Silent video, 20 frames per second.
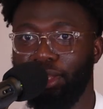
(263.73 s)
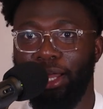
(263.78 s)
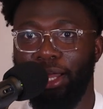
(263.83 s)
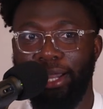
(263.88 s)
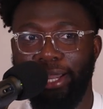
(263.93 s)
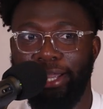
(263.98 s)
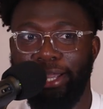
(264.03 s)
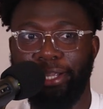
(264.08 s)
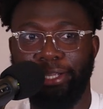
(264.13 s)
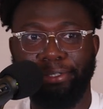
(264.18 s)

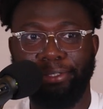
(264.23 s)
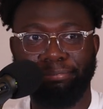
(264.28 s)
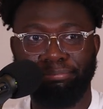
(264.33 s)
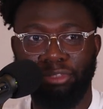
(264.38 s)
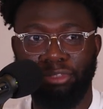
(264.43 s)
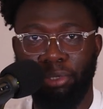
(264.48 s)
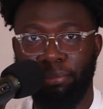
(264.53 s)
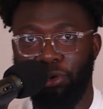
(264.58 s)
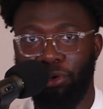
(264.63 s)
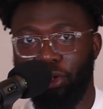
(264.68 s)
like
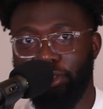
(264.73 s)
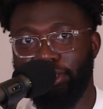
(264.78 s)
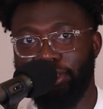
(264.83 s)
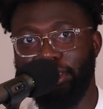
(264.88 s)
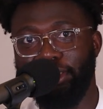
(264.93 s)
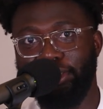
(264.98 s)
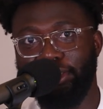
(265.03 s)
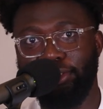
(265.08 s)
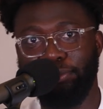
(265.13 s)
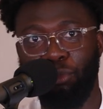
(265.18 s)

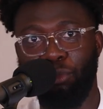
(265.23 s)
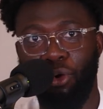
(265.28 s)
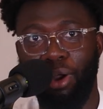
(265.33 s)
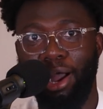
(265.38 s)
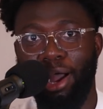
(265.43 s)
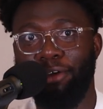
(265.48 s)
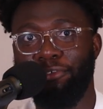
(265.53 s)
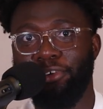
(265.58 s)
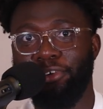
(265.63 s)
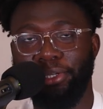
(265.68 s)
Duplessis is more
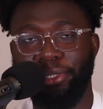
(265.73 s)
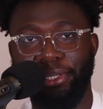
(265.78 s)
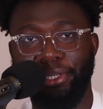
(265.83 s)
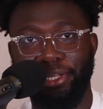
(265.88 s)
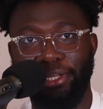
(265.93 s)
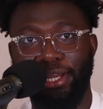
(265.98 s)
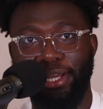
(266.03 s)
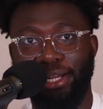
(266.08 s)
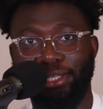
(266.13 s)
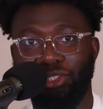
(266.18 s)
African
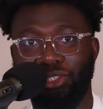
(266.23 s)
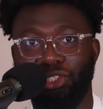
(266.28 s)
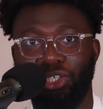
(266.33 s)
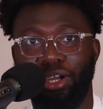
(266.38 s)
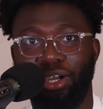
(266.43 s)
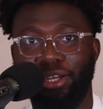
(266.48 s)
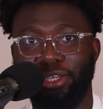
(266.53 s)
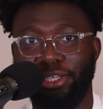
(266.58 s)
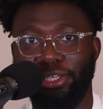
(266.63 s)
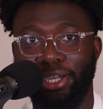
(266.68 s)
than
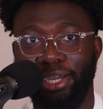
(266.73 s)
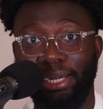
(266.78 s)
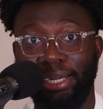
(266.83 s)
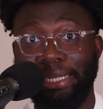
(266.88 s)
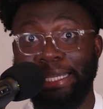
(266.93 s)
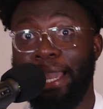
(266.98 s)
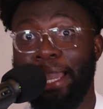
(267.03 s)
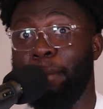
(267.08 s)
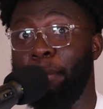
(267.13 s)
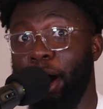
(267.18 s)
Adesanya
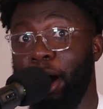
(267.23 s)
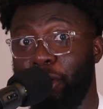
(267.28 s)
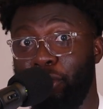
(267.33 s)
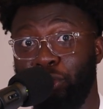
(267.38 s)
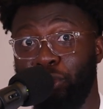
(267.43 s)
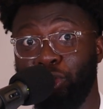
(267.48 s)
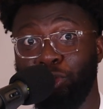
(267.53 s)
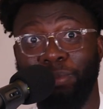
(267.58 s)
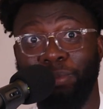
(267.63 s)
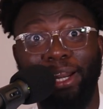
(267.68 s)
and
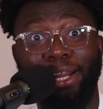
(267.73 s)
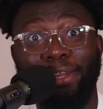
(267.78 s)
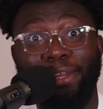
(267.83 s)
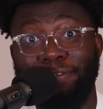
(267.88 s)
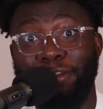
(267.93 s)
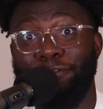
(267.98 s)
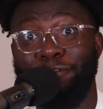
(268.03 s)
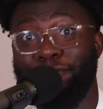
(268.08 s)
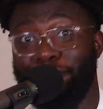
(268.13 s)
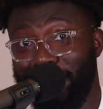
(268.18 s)
Kamaru Usman and
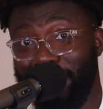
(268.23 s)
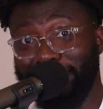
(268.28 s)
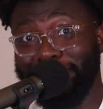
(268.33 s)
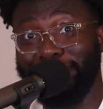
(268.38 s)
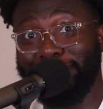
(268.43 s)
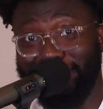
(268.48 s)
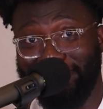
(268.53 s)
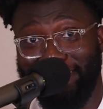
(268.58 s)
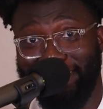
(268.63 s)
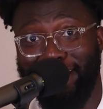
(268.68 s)
even
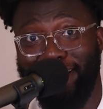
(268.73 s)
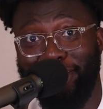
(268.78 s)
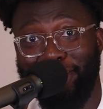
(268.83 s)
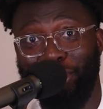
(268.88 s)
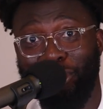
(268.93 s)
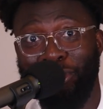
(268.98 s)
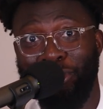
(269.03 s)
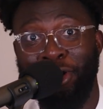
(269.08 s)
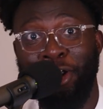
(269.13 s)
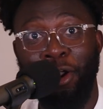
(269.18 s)
Francis
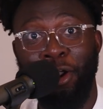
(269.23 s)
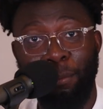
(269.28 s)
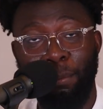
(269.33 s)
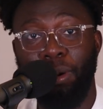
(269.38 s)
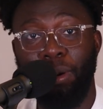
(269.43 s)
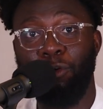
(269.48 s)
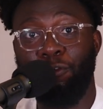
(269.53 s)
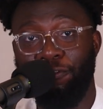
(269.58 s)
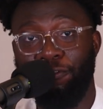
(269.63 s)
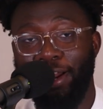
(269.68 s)
Ngannou.
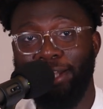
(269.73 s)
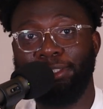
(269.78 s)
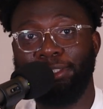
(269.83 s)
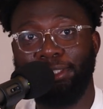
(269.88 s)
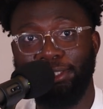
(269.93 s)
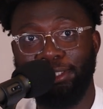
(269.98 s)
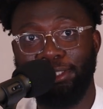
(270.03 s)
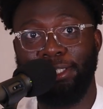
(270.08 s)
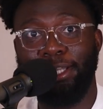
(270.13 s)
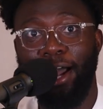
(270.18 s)
Bro,
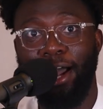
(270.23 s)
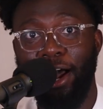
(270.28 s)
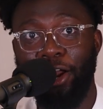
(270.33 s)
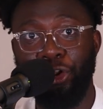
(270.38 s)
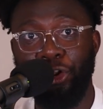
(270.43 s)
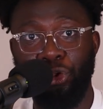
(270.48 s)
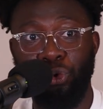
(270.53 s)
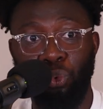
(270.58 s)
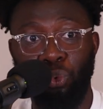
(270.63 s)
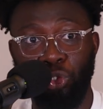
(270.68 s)
Francis
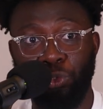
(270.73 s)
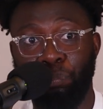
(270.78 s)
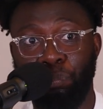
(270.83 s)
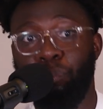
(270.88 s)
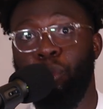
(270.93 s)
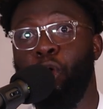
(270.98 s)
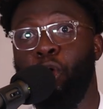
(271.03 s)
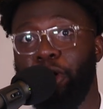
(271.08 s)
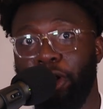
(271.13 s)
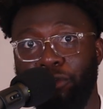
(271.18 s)
Ngannou was
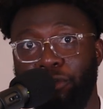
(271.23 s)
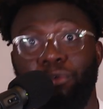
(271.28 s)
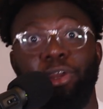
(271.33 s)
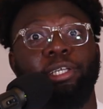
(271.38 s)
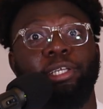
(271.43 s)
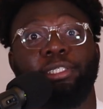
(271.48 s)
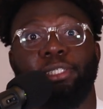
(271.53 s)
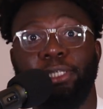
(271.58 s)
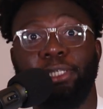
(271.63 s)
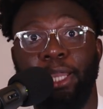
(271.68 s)
born and
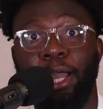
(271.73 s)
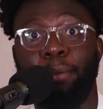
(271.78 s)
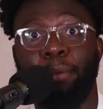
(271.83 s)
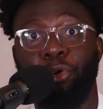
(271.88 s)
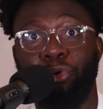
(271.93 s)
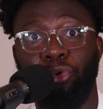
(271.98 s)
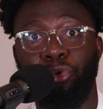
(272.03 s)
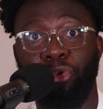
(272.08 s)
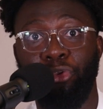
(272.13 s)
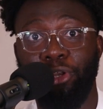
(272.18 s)
raised in
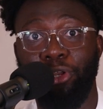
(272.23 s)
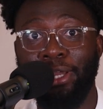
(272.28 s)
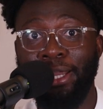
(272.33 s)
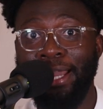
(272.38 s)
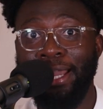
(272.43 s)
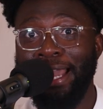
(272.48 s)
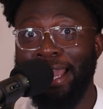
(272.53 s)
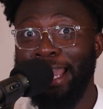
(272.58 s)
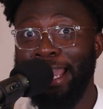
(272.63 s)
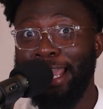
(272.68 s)
Cameroon.
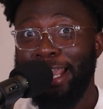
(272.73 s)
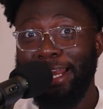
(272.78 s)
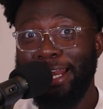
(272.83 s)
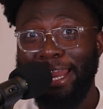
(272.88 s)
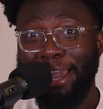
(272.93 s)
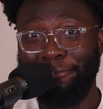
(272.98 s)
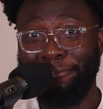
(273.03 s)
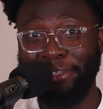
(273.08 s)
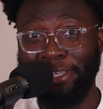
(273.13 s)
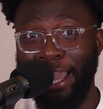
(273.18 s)
He
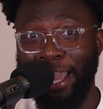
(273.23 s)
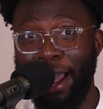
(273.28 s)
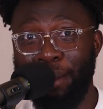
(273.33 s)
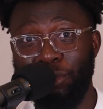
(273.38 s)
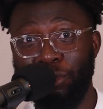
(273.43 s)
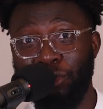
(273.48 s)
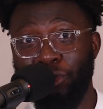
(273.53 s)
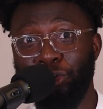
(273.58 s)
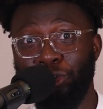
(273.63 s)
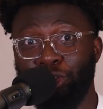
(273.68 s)
left
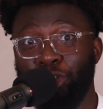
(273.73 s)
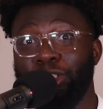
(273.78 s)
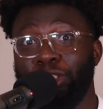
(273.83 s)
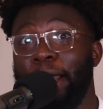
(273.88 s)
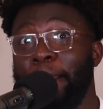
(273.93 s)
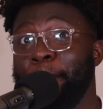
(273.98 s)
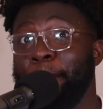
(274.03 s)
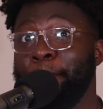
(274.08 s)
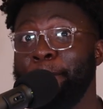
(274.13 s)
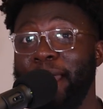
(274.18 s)
Cameroon just
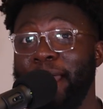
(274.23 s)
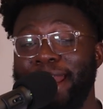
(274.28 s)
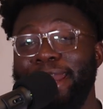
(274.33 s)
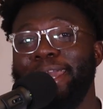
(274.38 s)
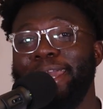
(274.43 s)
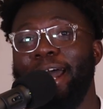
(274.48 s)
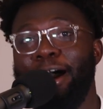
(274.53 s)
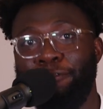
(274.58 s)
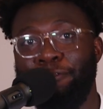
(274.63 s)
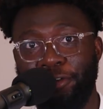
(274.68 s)
like
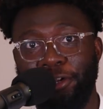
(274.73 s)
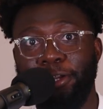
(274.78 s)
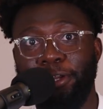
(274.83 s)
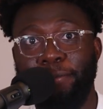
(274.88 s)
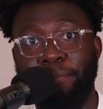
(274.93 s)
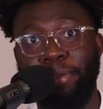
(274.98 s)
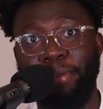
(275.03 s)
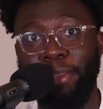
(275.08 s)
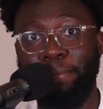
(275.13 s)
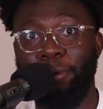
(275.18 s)
many
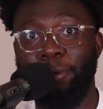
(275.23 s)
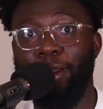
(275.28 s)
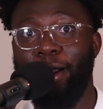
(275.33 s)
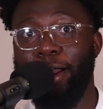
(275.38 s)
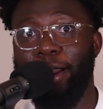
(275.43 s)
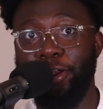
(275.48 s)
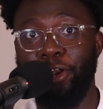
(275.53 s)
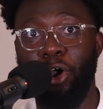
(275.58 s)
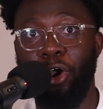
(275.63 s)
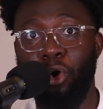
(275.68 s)
African people
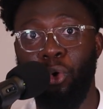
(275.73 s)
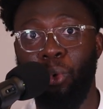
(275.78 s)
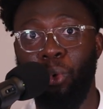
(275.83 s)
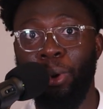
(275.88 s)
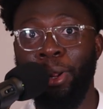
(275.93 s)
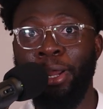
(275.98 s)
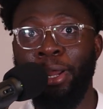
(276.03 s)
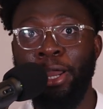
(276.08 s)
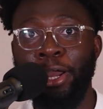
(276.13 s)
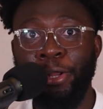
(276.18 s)
I
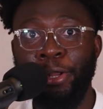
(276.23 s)
know